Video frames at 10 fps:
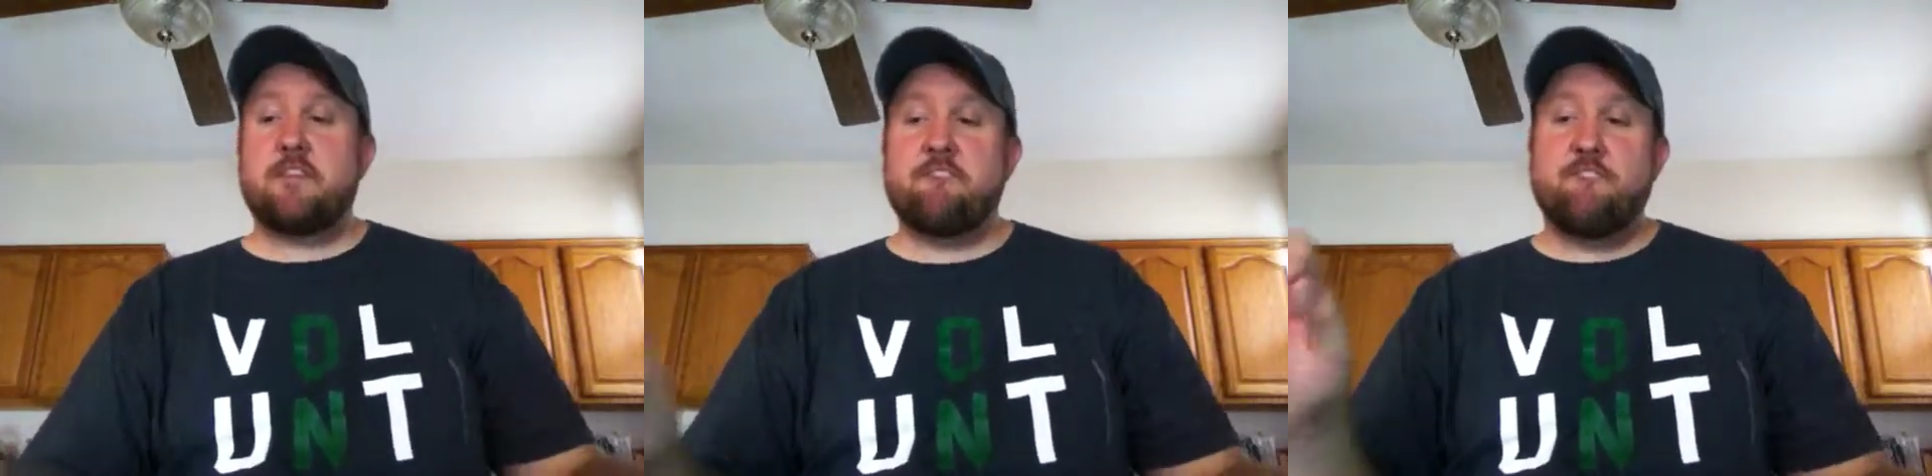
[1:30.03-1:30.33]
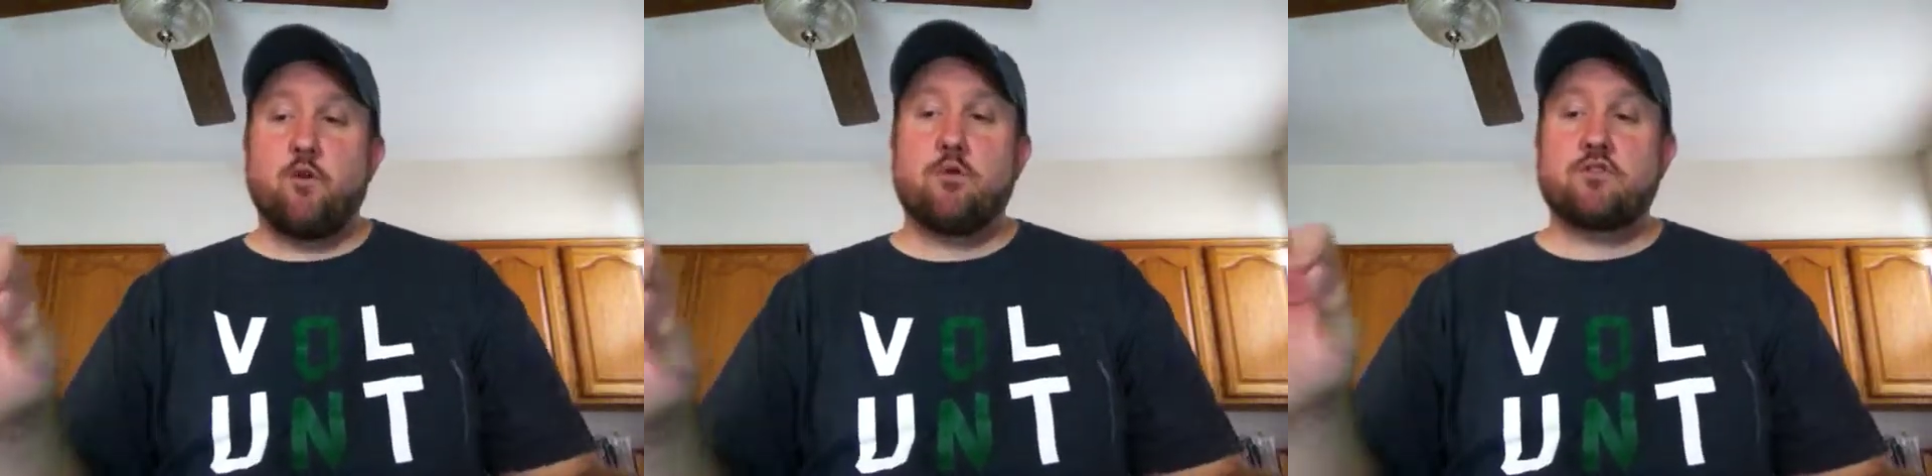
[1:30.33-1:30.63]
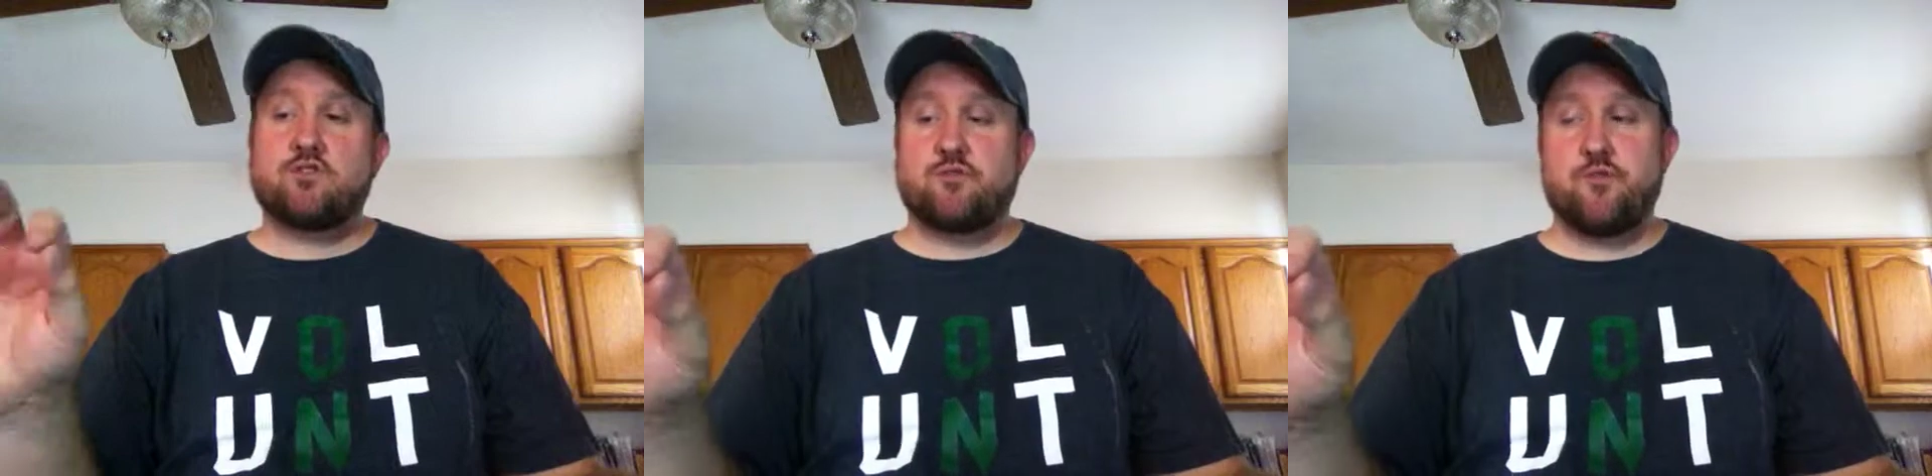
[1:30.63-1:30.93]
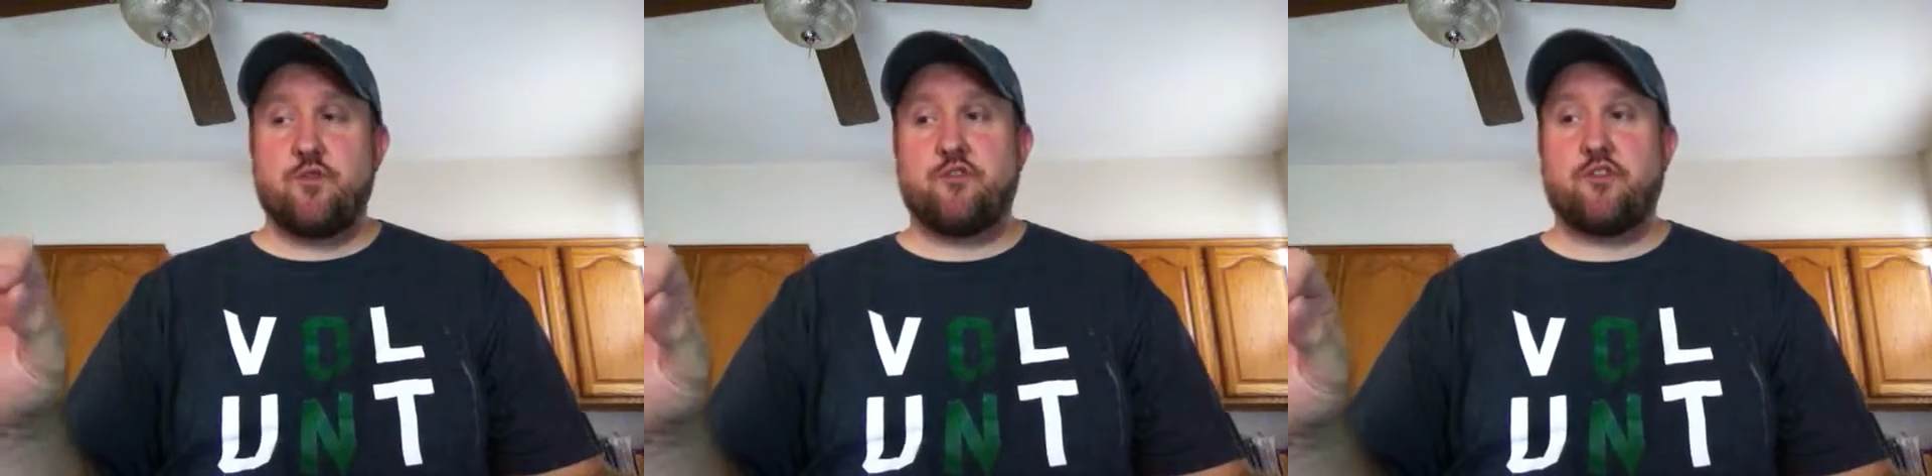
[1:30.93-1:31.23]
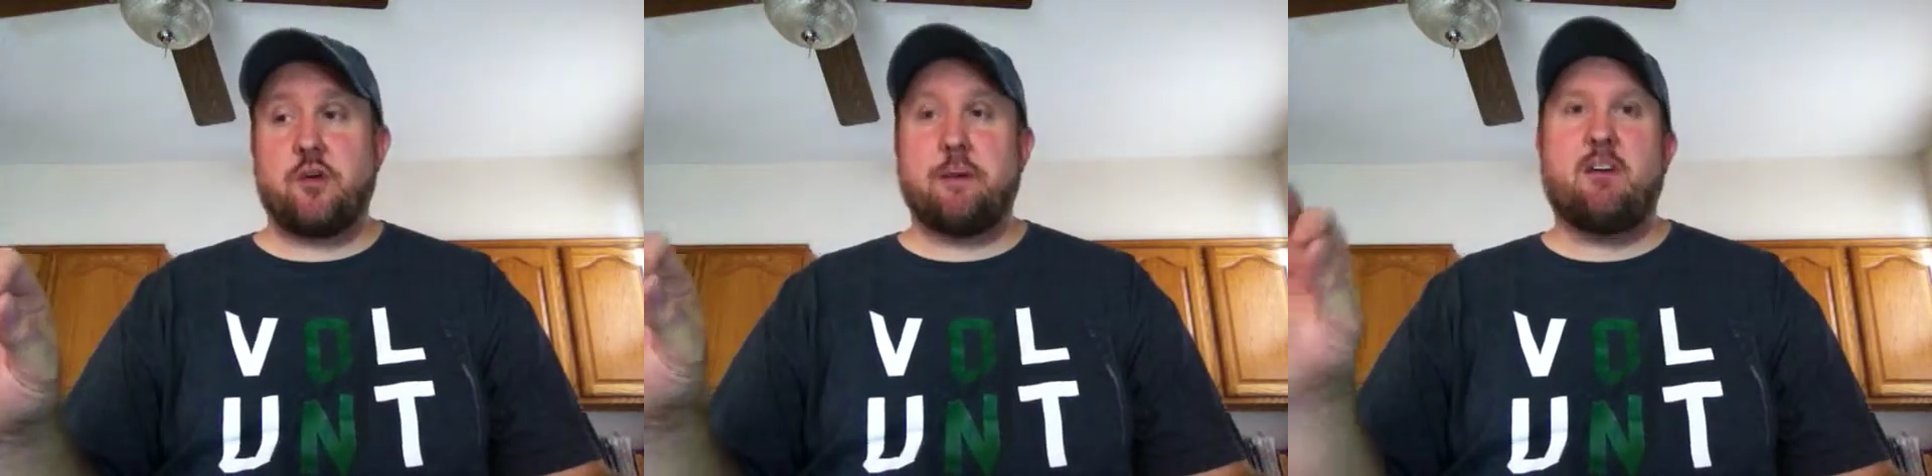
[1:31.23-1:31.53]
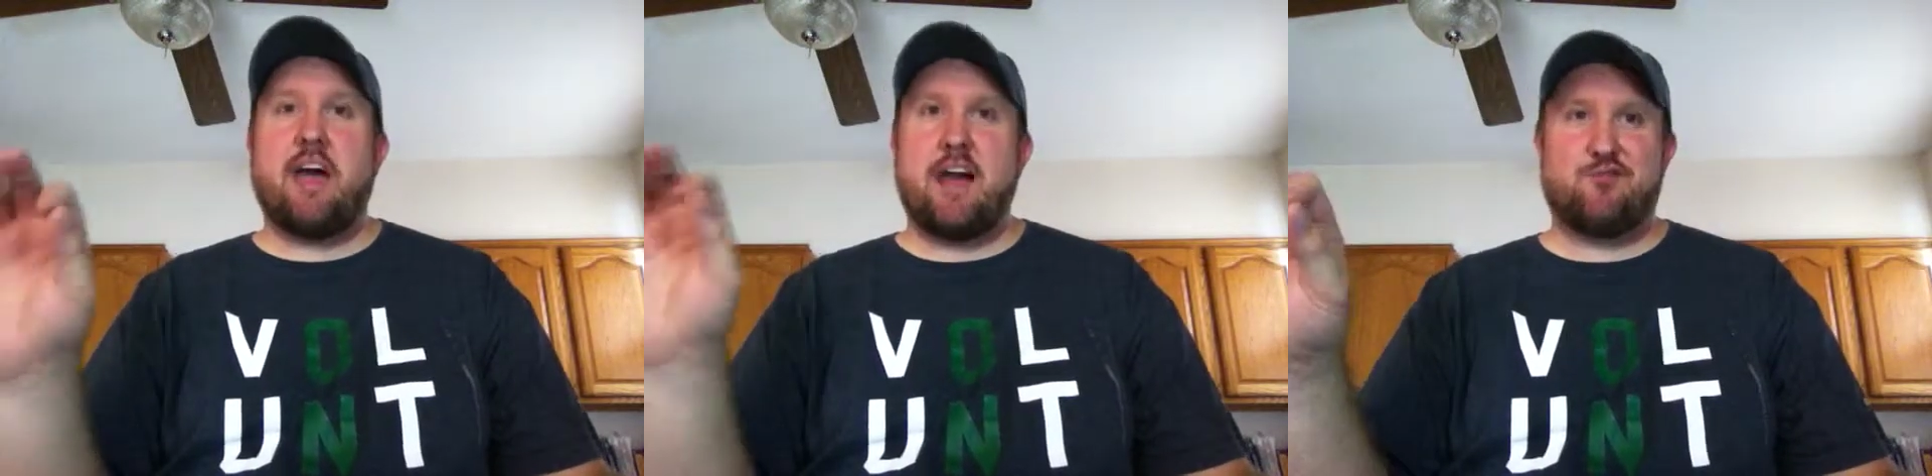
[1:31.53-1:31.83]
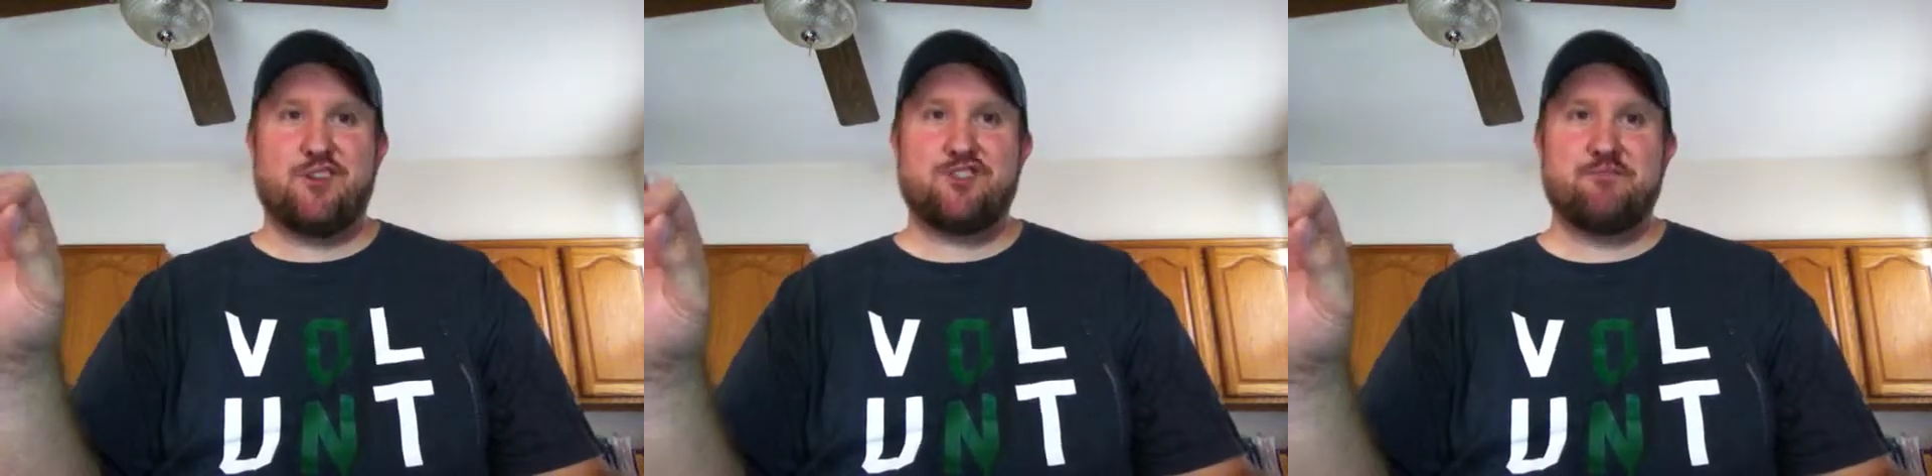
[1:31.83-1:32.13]
the 4 truths about
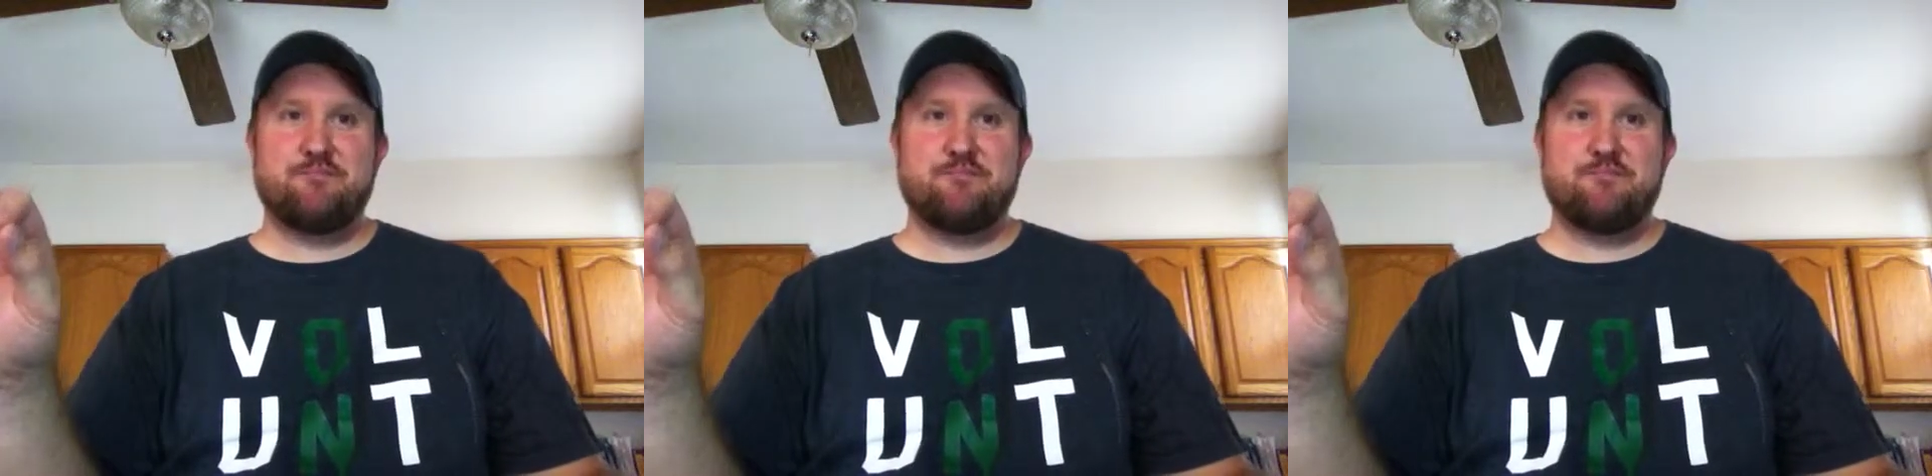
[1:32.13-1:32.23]
average.